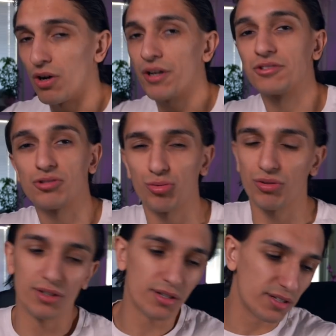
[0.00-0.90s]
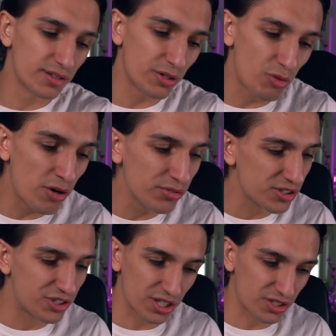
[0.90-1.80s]
Okay, oh, so the, the, the, round
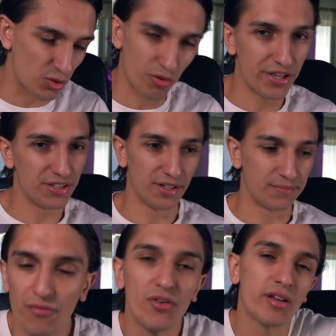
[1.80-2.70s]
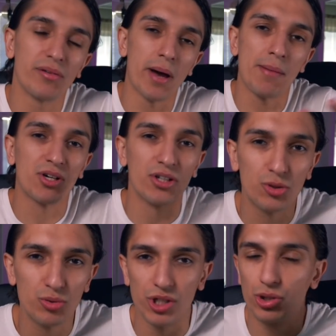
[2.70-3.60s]
is just crazy. If I am, I'm gonna
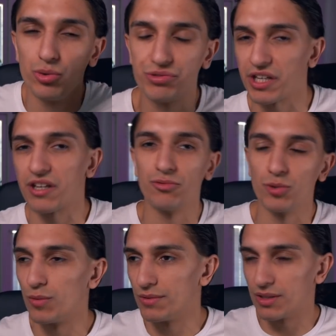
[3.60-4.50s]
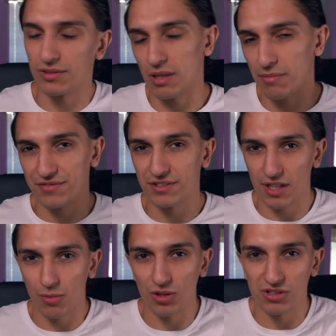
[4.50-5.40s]
do the two second rule, some of the
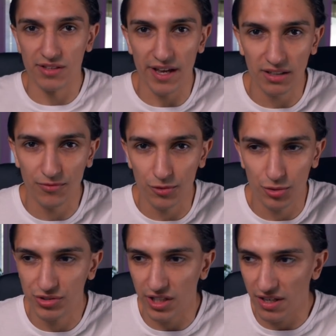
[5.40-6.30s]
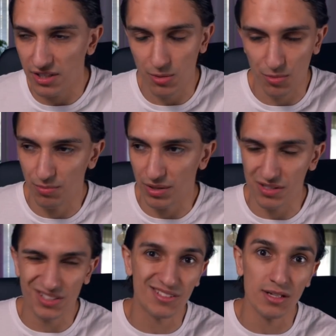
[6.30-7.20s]
stuff wasn't held for two seconds,
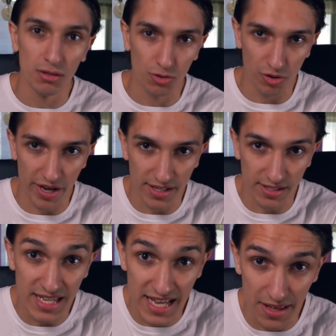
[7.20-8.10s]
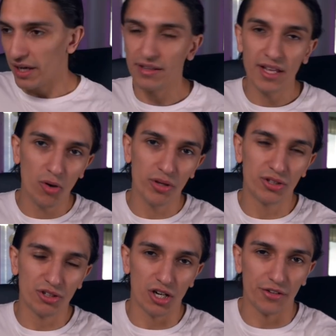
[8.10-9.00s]
but still crazy. And now he
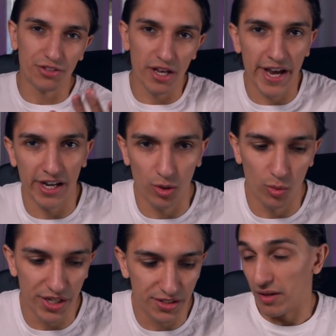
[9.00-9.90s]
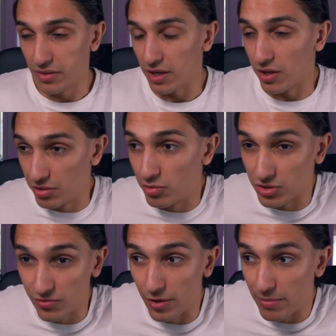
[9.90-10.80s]
took off the ankle weights. I think it
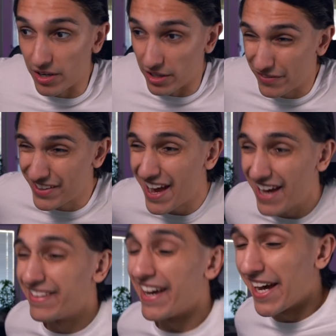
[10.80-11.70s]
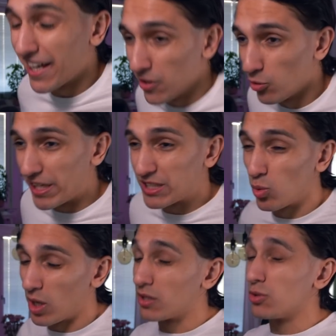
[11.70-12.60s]
was for the better. If he had ankle weights
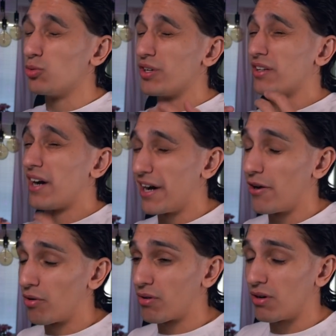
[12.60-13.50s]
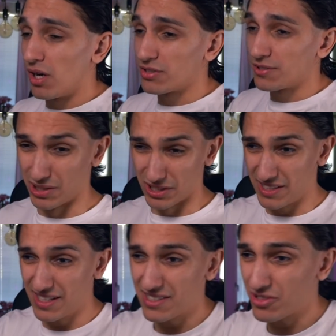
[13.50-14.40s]
while doing the iron cross, because
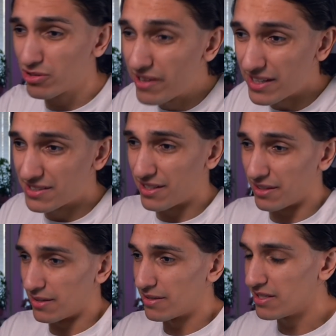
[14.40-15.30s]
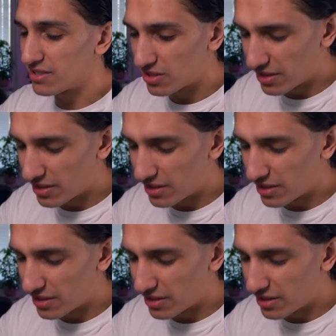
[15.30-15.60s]
that's crazy. It's,